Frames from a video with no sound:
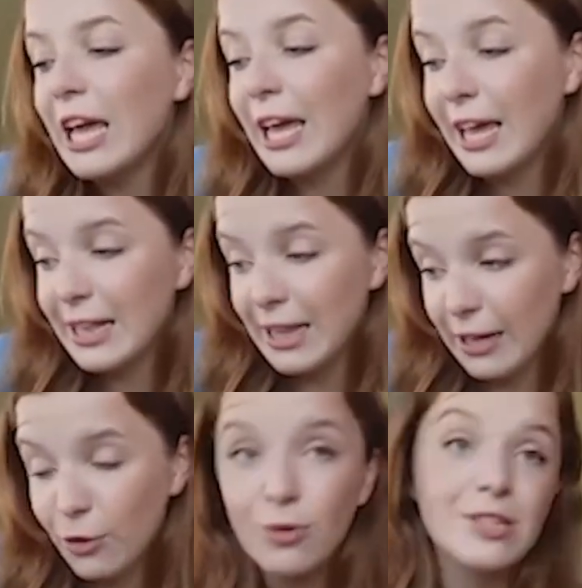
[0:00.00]
And
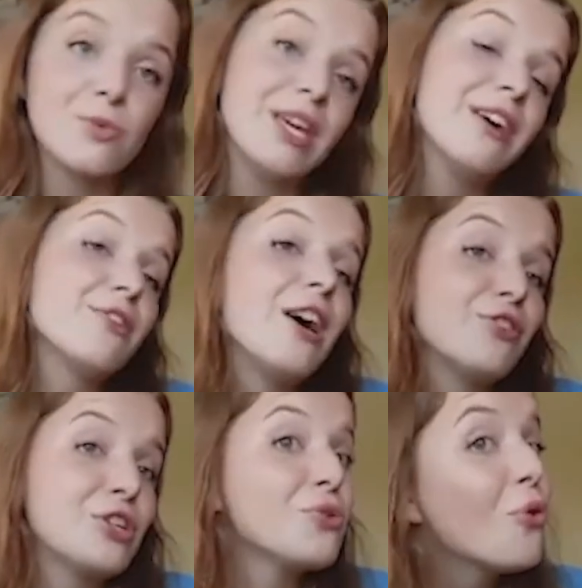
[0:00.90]
now, as we have
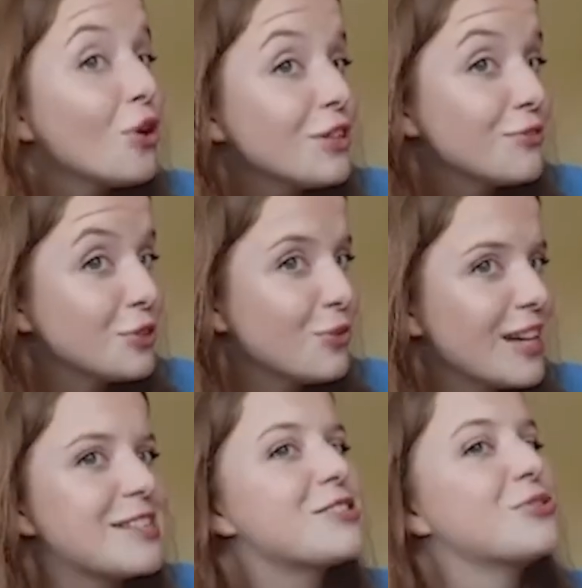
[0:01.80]
covered all of the
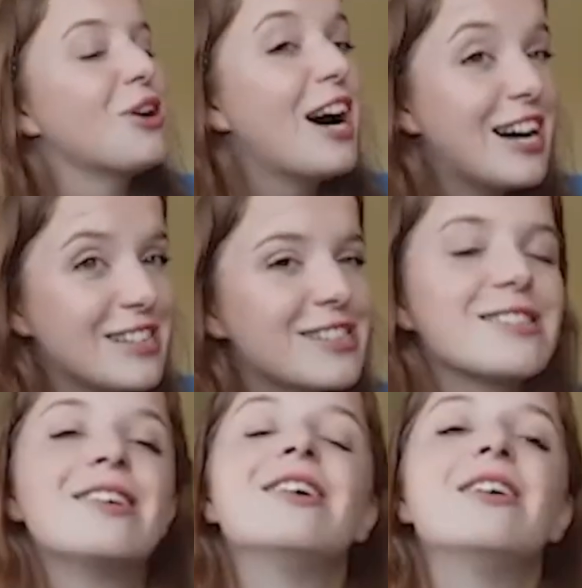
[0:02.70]
ways to ask
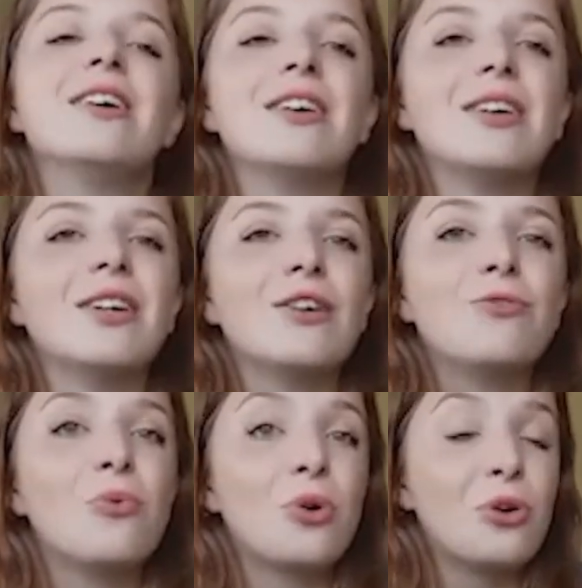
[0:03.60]

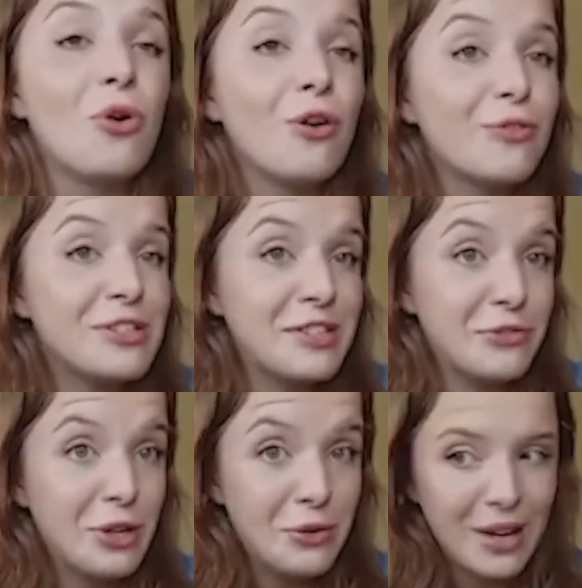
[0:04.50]
for offers and
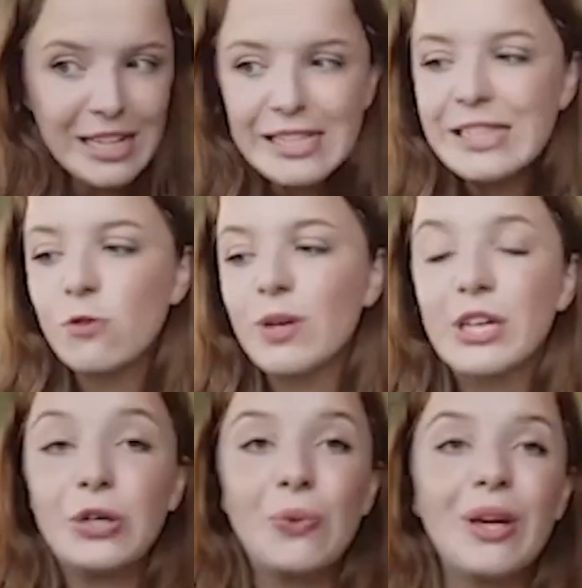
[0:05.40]
requests, we
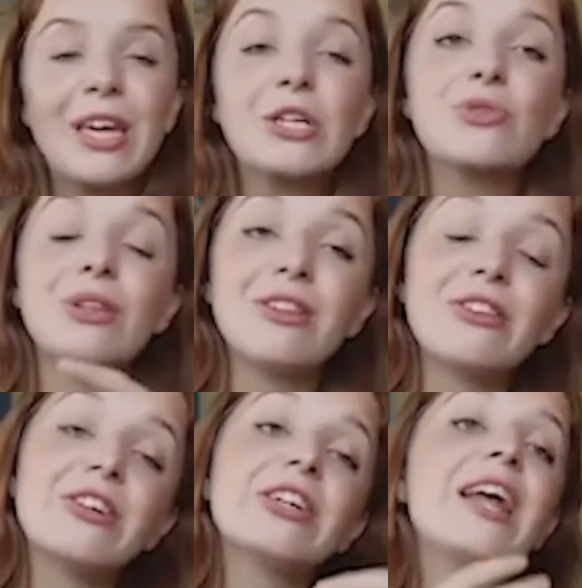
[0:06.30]
are going to
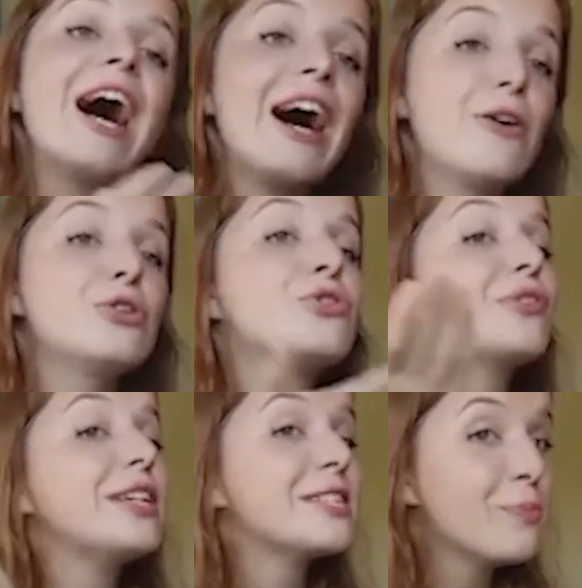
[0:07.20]
learn how to
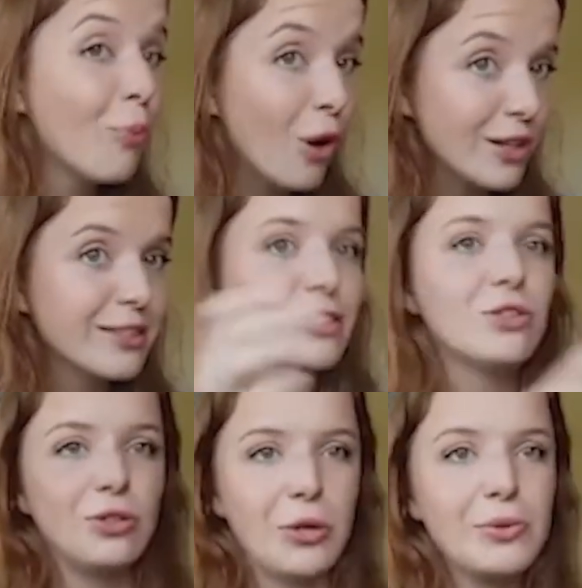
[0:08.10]
respond
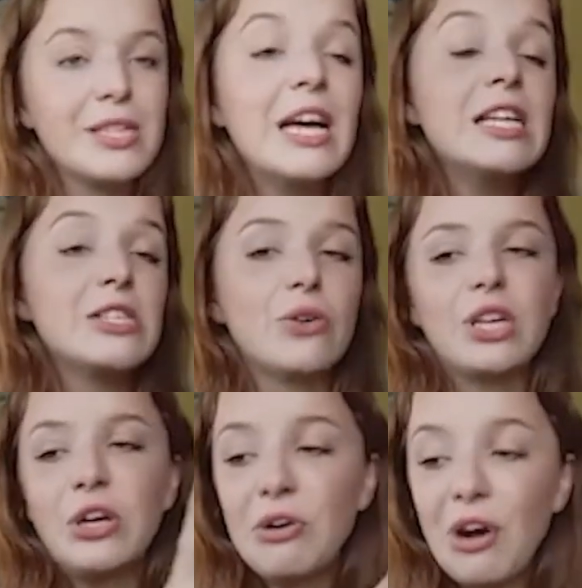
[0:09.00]
to those. So
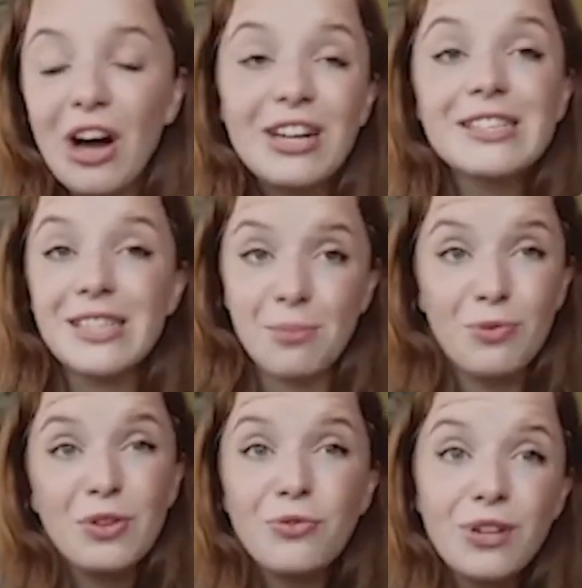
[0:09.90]
here are some of
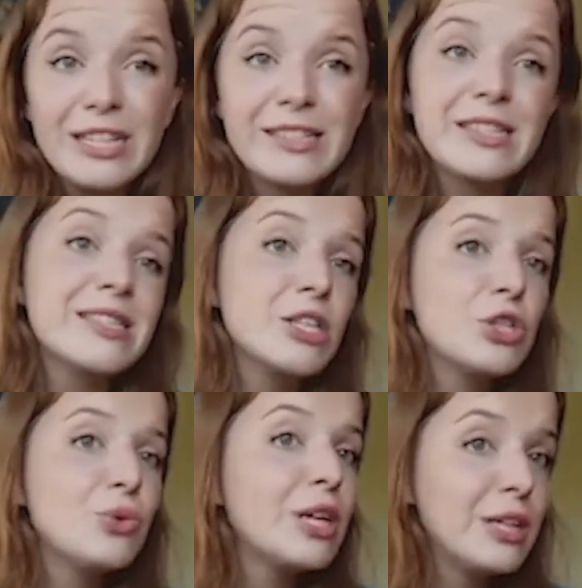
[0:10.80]
the phrases that
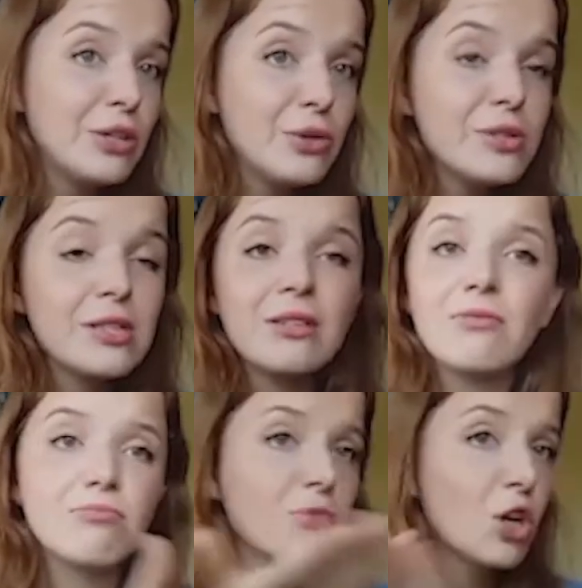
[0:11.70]
you can use
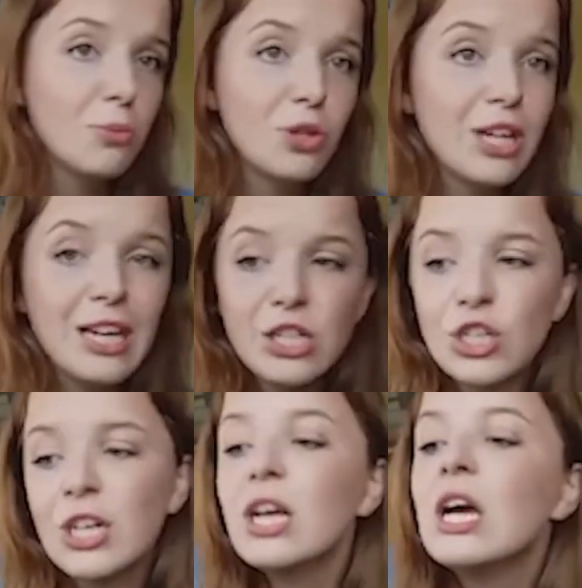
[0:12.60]
in
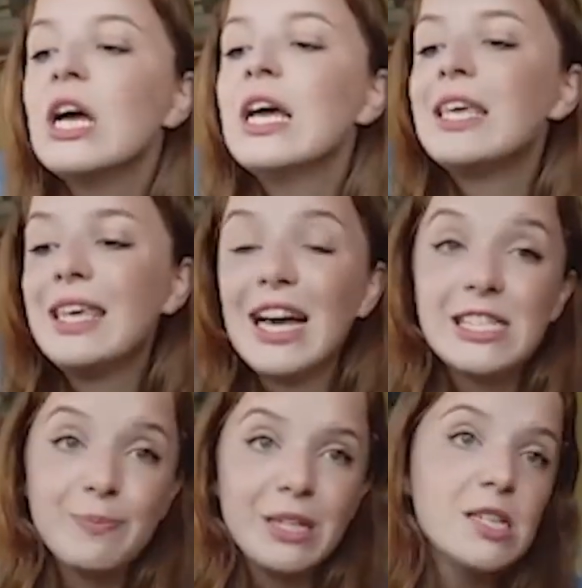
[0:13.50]
communication.
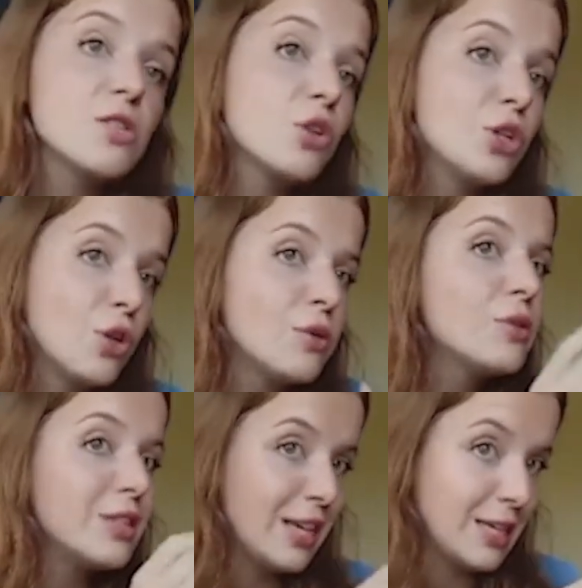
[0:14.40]
Yes, please, or no,
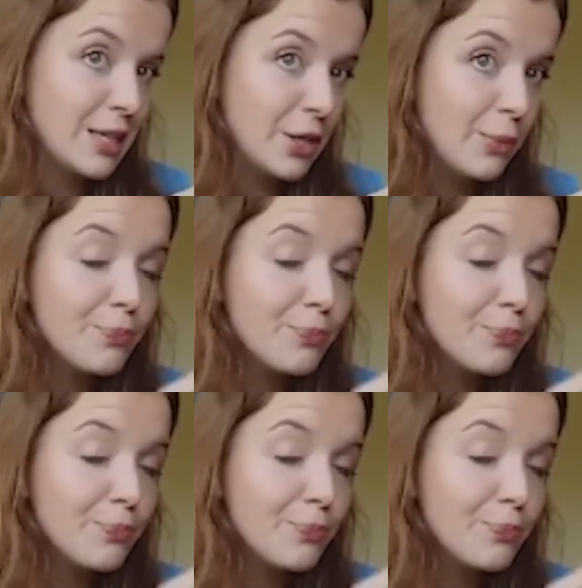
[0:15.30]
thank you.